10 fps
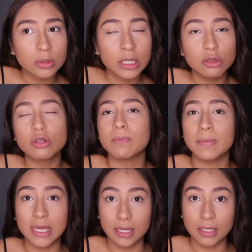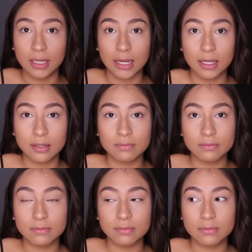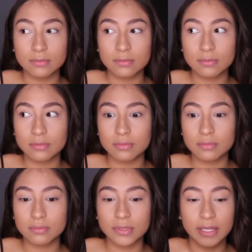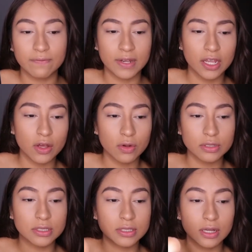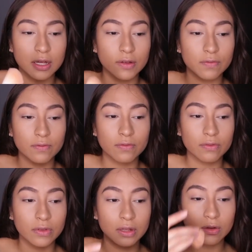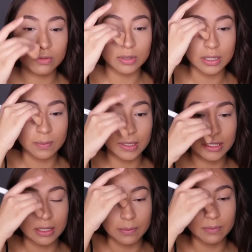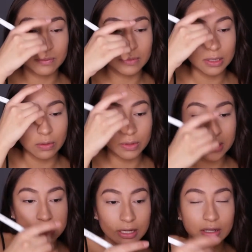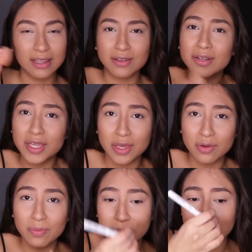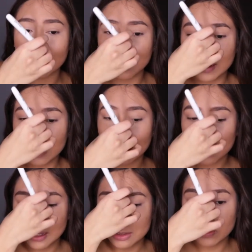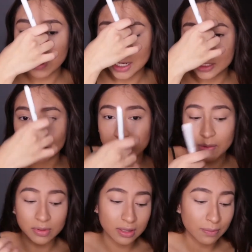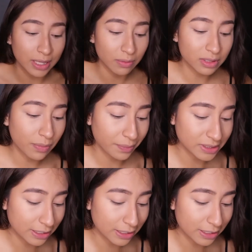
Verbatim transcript: they look mean. Like, in like videos and stuff, they look really mean. I'm low-key scared. Like, they're cute, but like, to actually play with play with them, I'm